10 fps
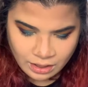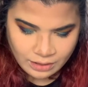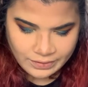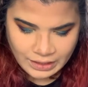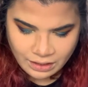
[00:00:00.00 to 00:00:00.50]

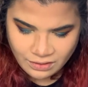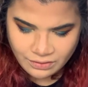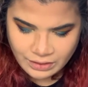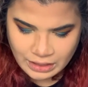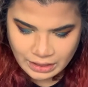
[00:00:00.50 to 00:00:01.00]
if I can
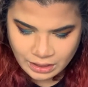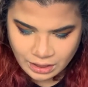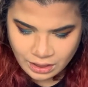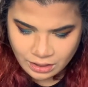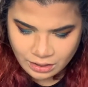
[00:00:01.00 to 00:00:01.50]
find
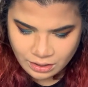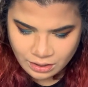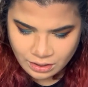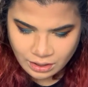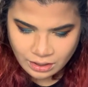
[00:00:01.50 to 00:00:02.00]
it.
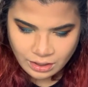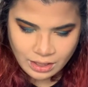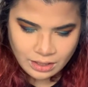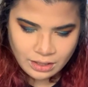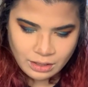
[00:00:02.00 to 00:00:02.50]

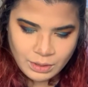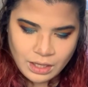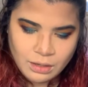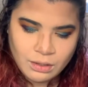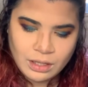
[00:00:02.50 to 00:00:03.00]
Yes, there we
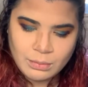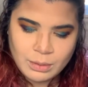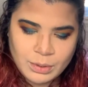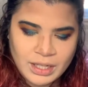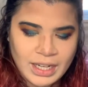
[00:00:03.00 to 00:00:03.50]
go. I'm
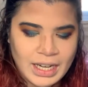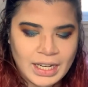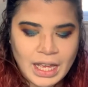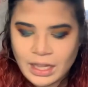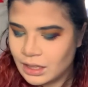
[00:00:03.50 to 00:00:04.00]
gonna put it
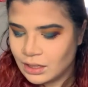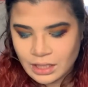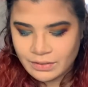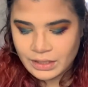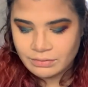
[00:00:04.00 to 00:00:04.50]
in.
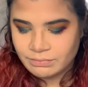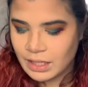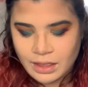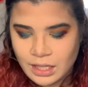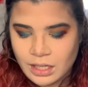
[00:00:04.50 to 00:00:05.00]
Love it.
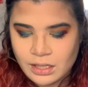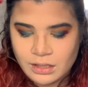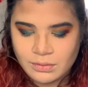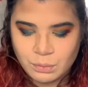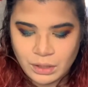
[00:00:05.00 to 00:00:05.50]
I think
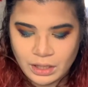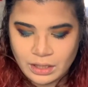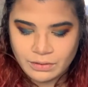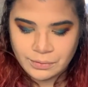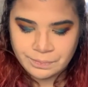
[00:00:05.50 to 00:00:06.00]
it's really
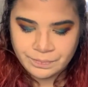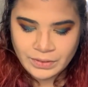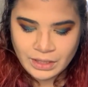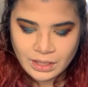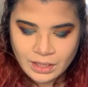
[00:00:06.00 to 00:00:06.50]
clever.
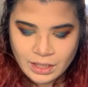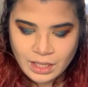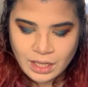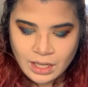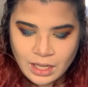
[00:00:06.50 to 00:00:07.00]

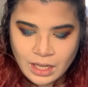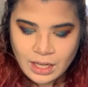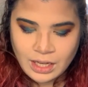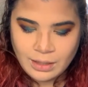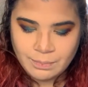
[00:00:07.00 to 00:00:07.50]

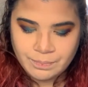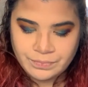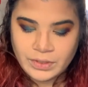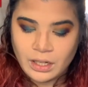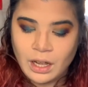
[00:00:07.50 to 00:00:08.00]

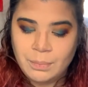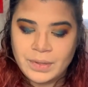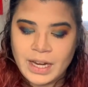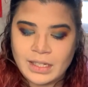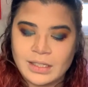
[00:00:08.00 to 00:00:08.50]

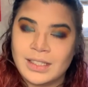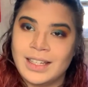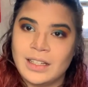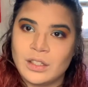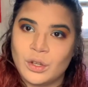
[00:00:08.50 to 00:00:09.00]
Up next
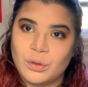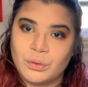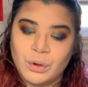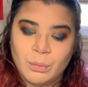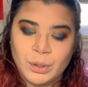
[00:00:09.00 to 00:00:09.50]
is
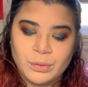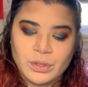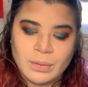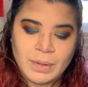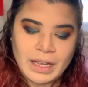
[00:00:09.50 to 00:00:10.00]

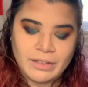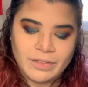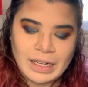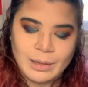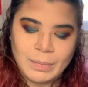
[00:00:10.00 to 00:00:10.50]
Chromos by
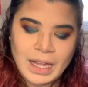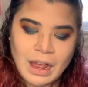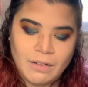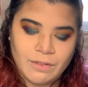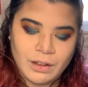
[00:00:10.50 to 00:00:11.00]
Felipe
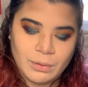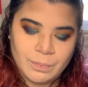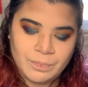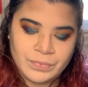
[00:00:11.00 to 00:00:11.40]
Alfau.